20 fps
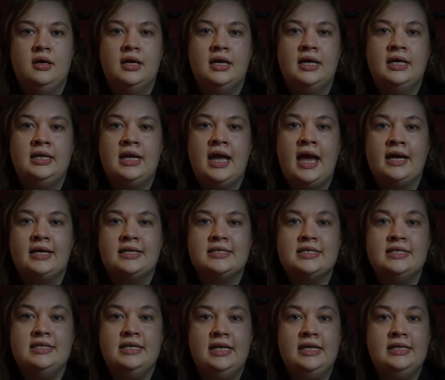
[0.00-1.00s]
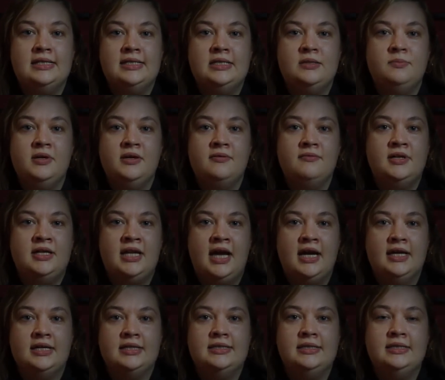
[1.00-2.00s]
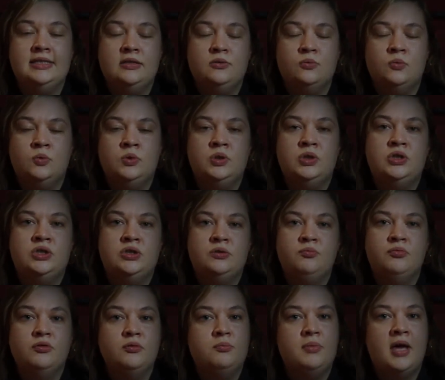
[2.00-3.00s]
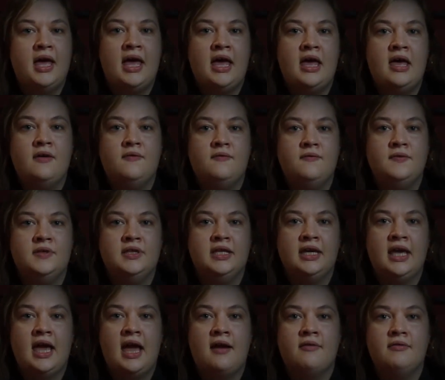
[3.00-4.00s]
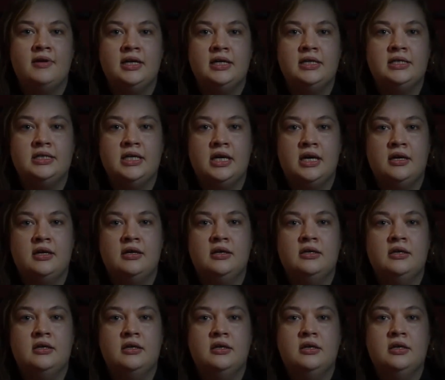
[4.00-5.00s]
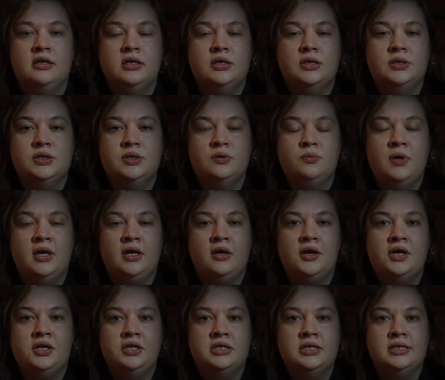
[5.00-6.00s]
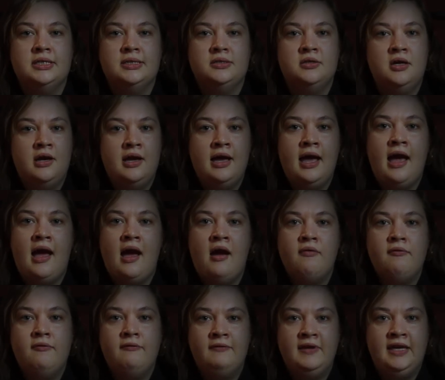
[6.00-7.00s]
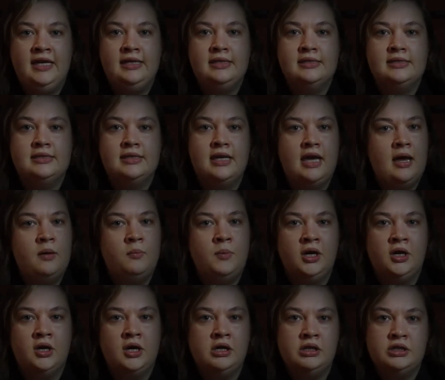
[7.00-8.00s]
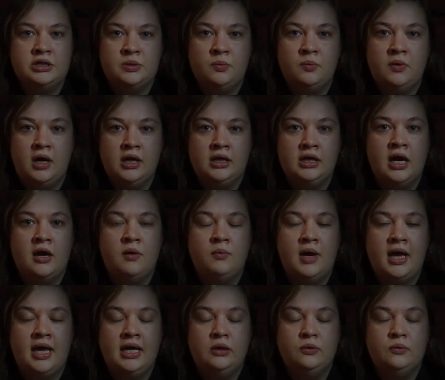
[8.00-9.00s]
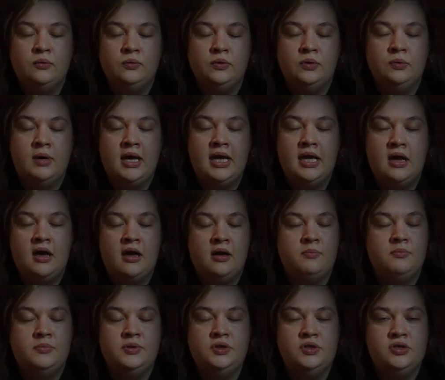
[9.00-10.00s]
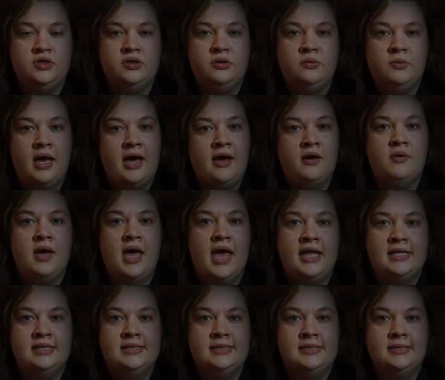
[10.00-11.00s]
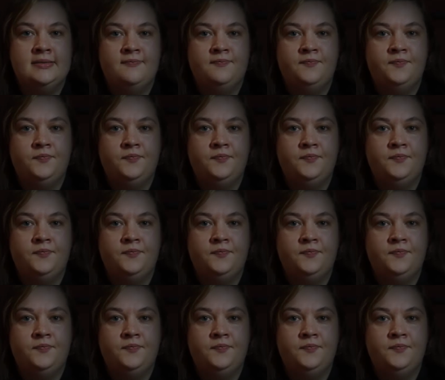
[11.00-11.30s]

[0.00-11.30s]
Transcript: An actor needs to be relaxed in order to prepare for the character. So we're going to start at our feet and we're going to work our way all the way up to our heads.